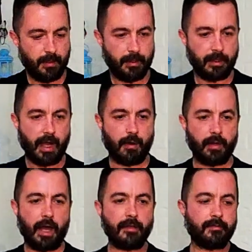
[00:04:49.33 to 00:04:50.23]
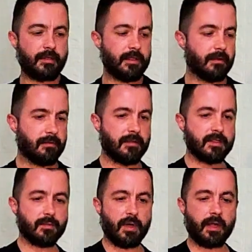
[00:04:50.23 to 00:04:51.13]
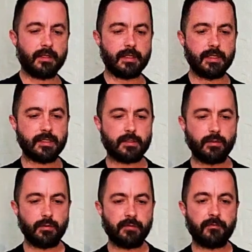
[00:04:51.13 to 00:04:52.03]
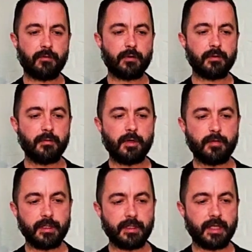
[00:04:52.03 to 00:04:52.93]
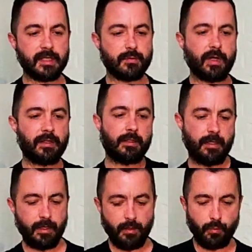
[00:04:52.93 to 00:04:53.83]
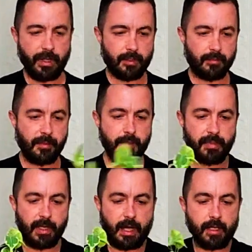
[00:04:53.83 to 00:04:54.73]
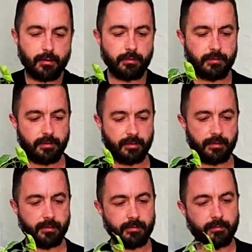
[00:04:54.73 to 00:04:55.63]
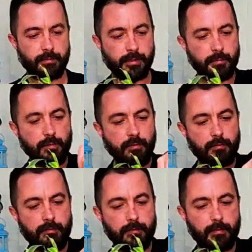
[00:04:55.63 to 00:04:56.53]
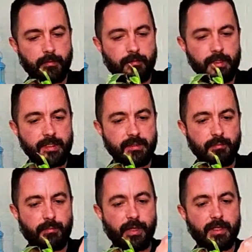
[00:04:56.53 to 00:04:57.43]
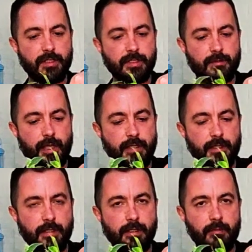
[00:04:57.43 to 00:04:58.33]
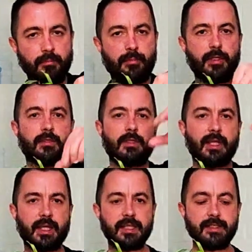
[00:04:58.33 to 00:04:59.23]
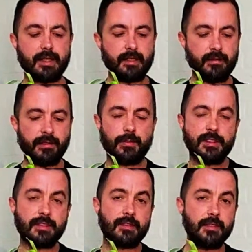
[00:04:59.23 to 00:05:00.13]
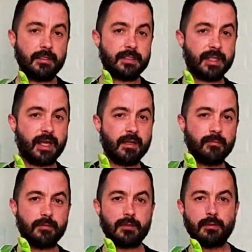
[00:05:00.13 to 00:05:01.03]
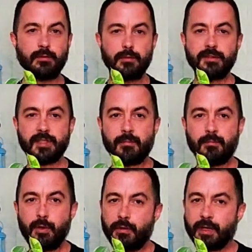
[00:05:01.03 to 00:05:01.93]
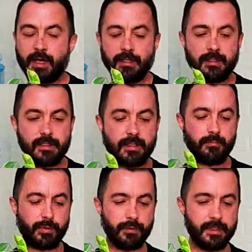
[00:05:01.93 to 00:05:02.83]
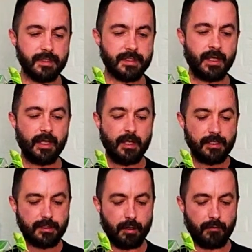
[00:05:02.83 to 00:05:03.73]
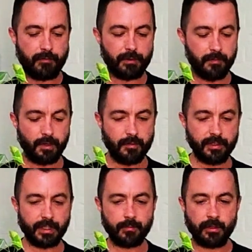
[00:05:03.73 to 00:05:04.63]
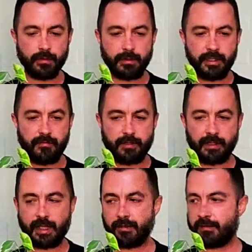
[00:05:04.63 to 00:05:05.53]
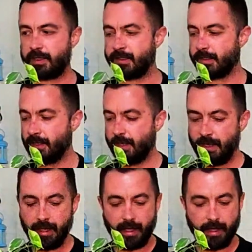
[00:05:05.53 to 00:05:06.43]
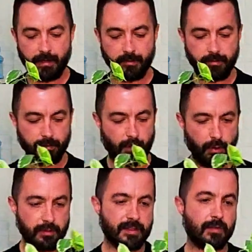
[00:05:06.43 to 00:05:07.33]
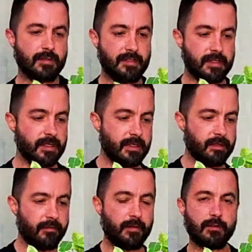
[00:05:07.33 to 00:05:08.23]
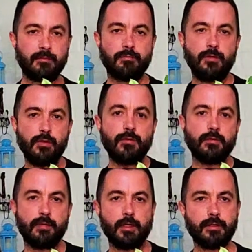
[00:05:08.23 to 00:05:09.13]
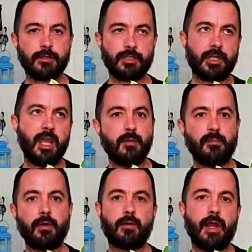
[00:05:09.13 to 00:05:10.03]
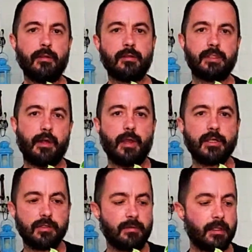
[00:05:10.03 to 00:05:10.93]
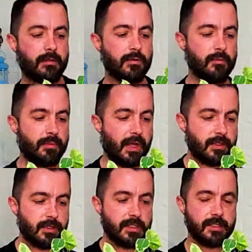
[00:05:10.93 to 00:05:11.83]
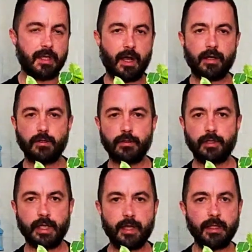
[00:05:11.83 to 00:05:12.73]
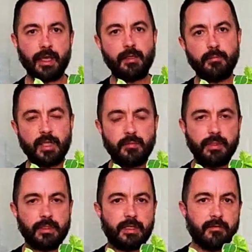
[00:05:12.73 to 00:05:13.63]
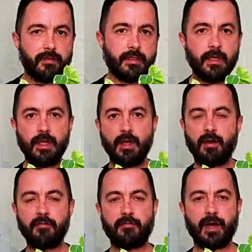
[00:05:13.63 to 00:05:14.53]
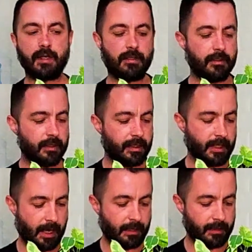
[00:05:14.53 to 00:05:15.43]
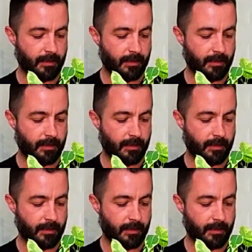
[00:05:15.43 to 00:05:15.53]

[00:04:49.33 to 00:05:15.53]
Now, I think this one is good for the moment as well. Well, maybe I could remove these branches right here, but like I said, there is still time to do some more cuttings prunings. So for the moment, I'm gonna leave it like this and also see the new shape, or rather direction, that the new branches are gonna get, and maybe give it a final cut.